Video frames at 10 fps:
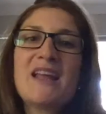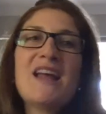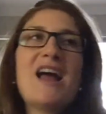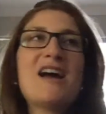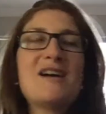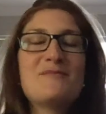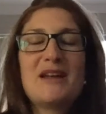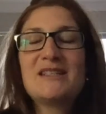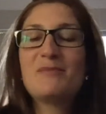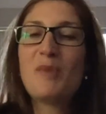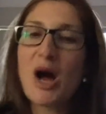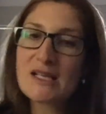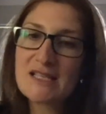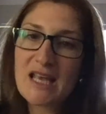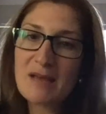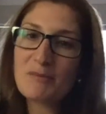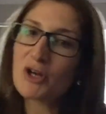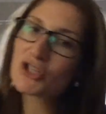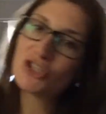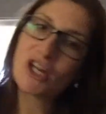I did boxing,
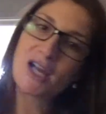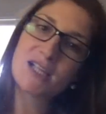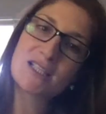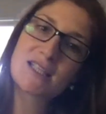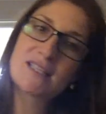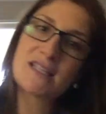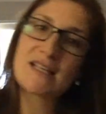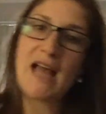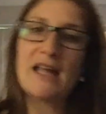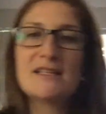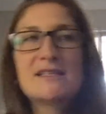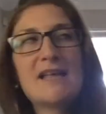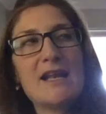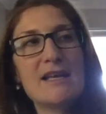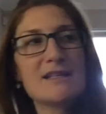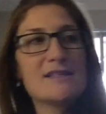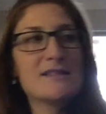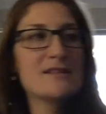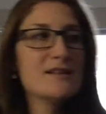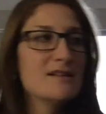martial arts, kinesthetics.